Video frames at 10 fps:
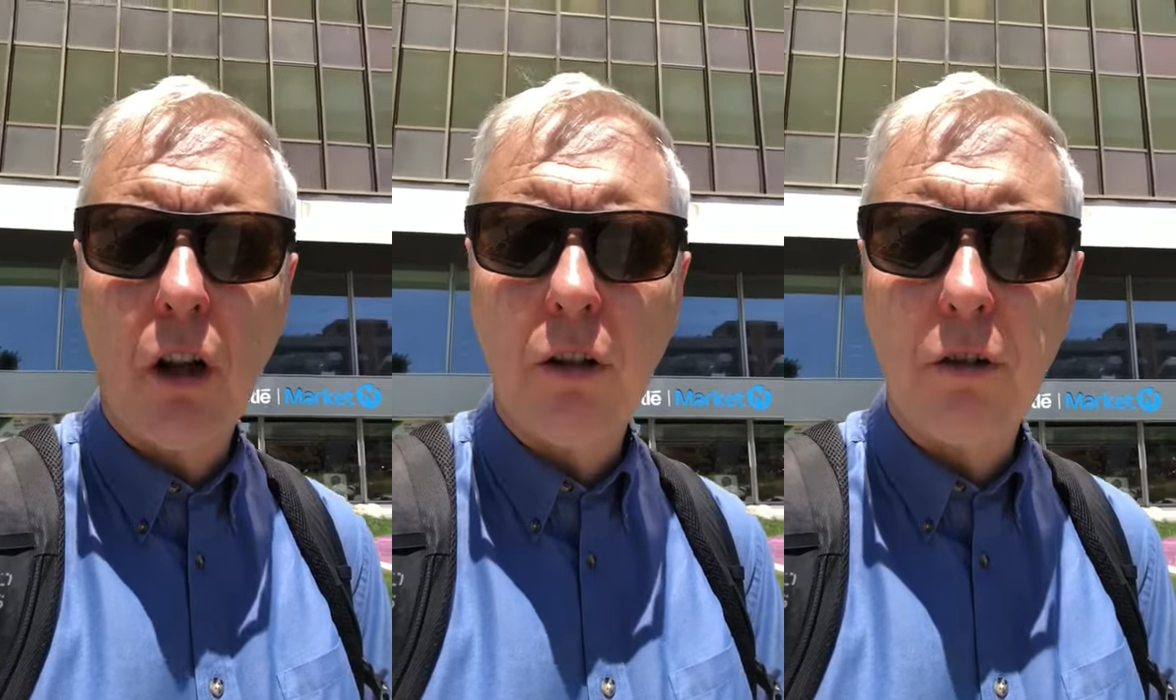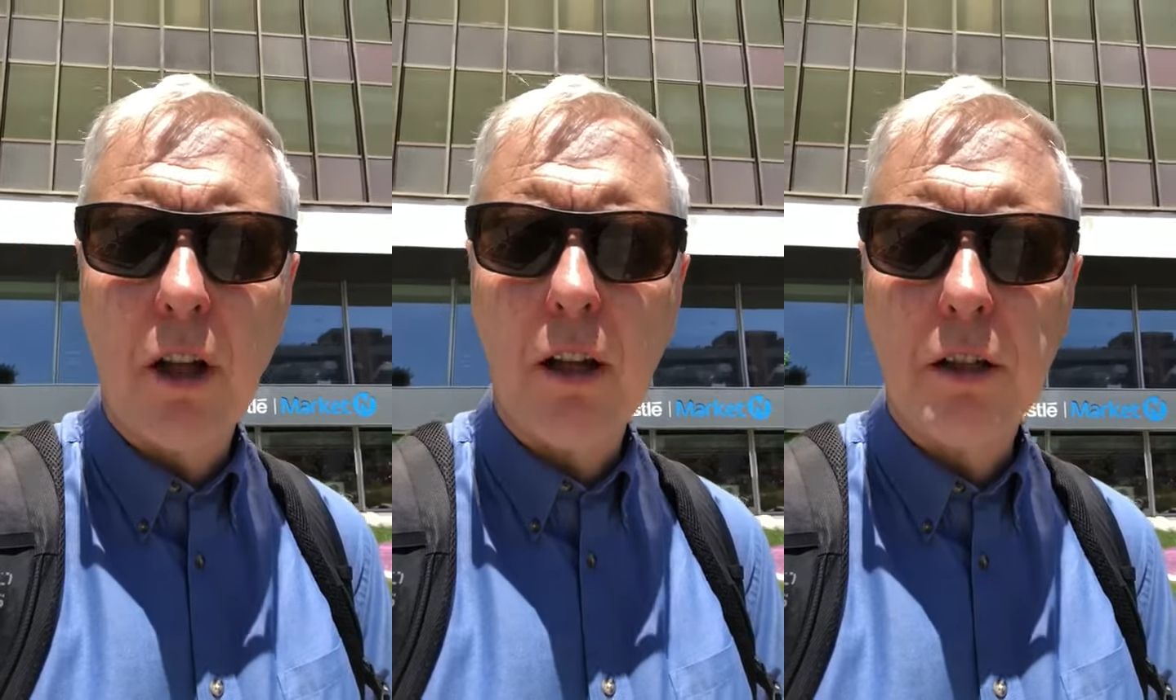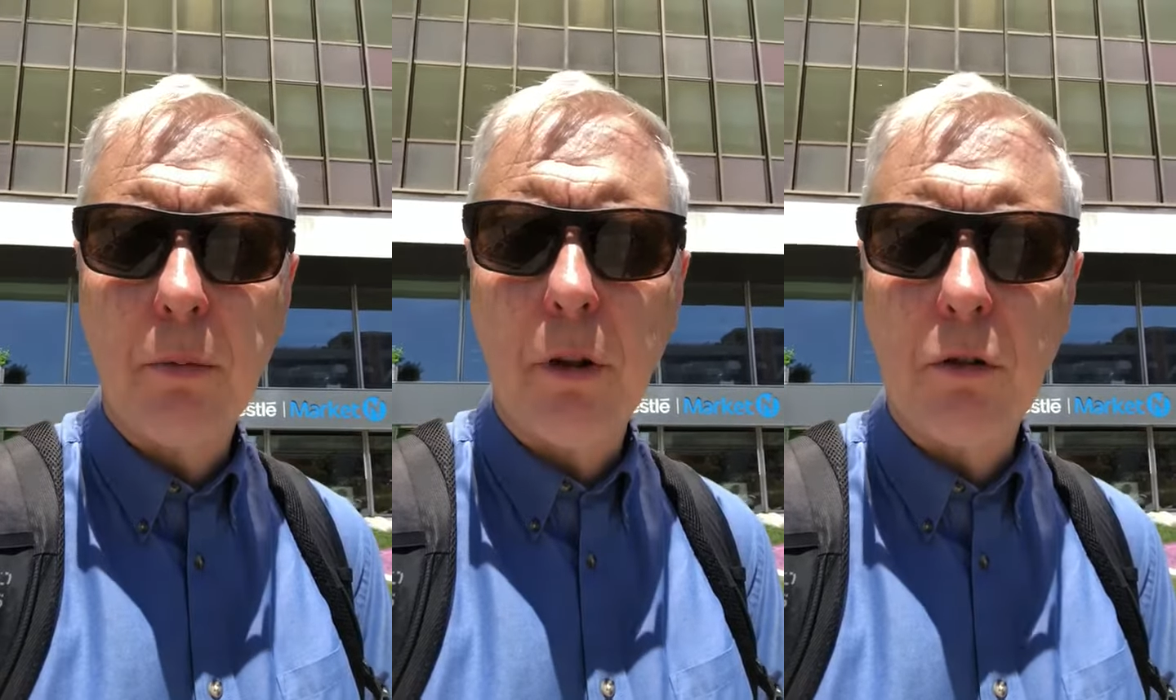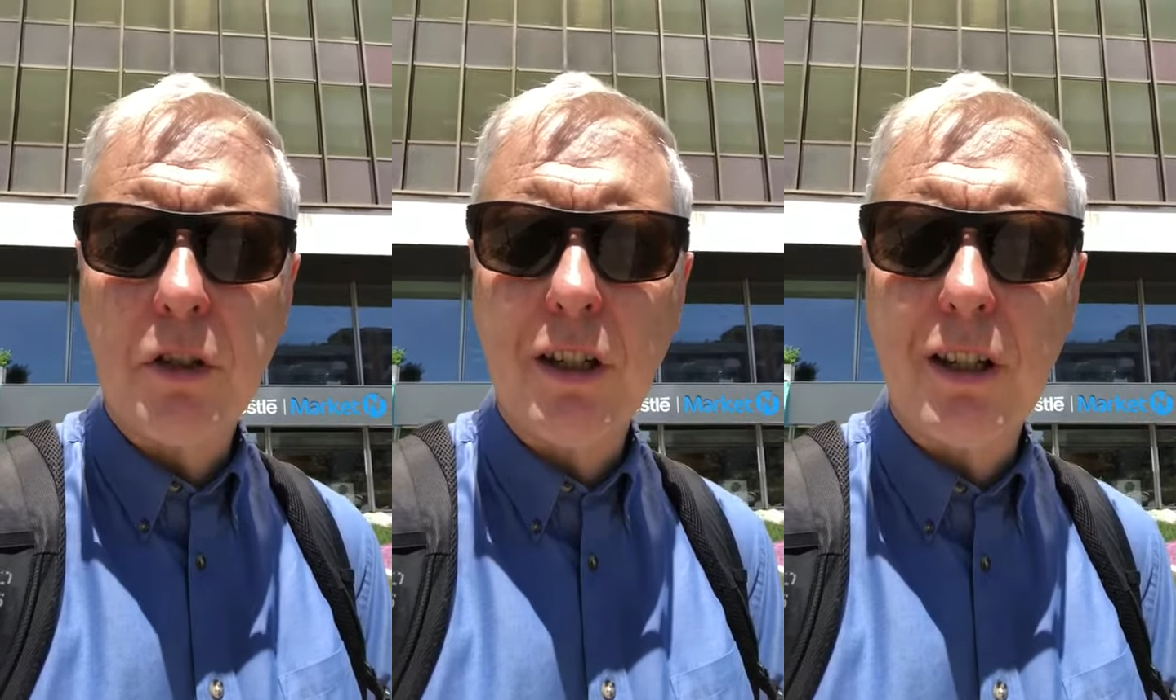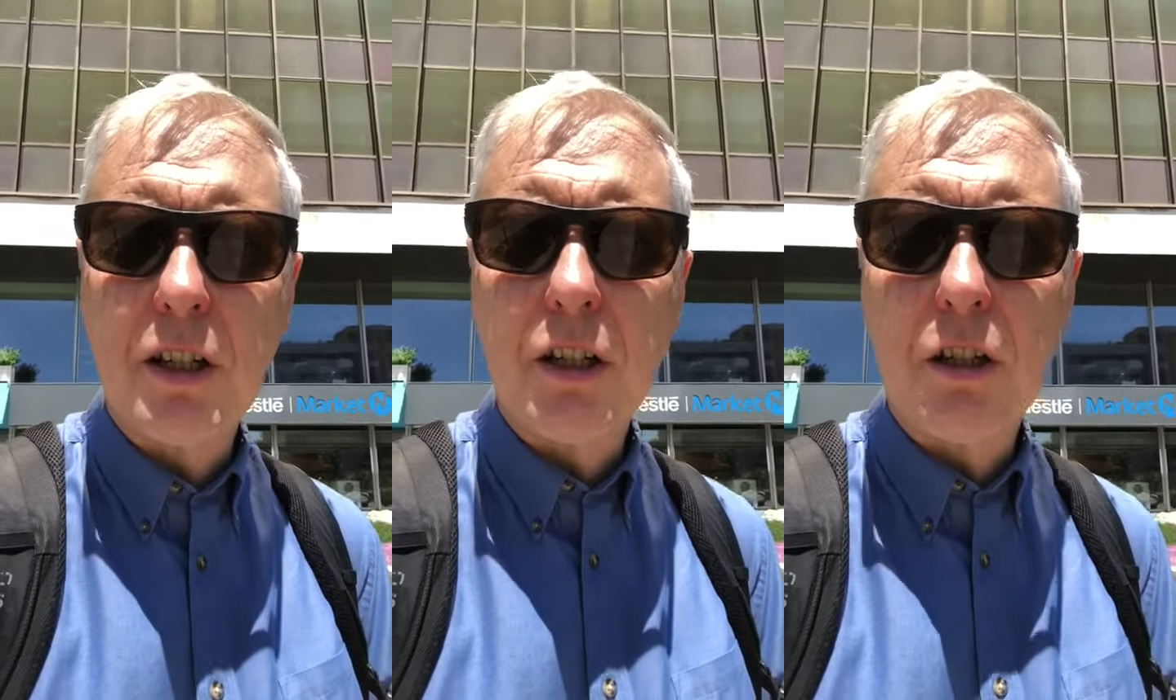on some of those
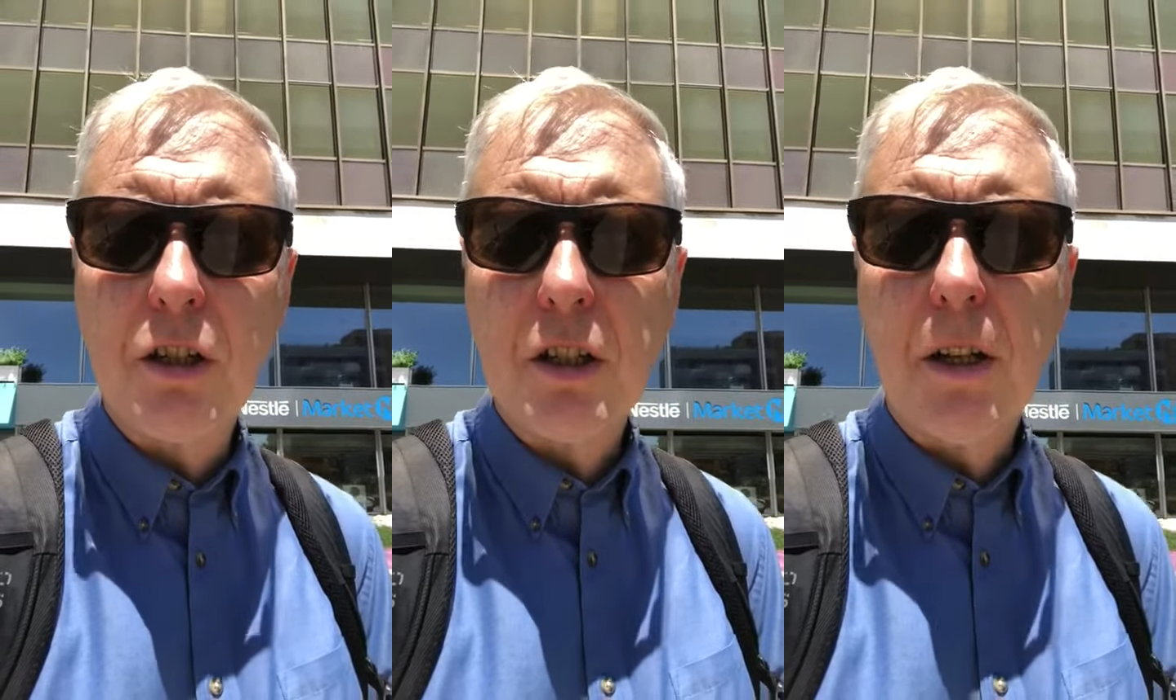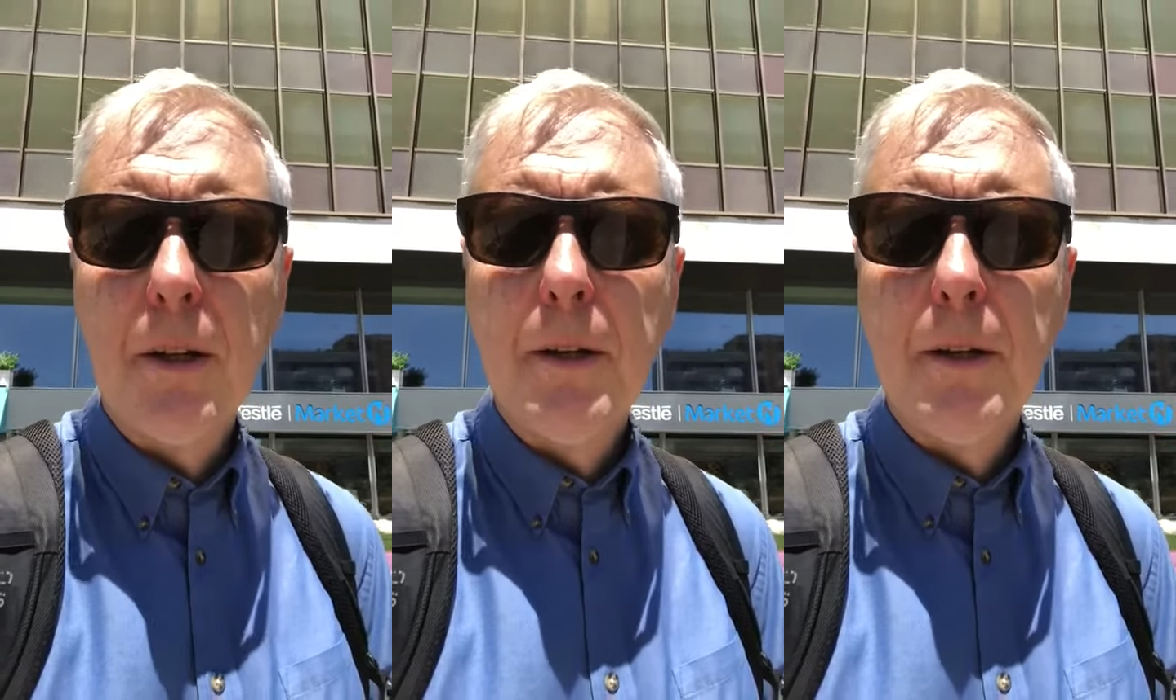conditions.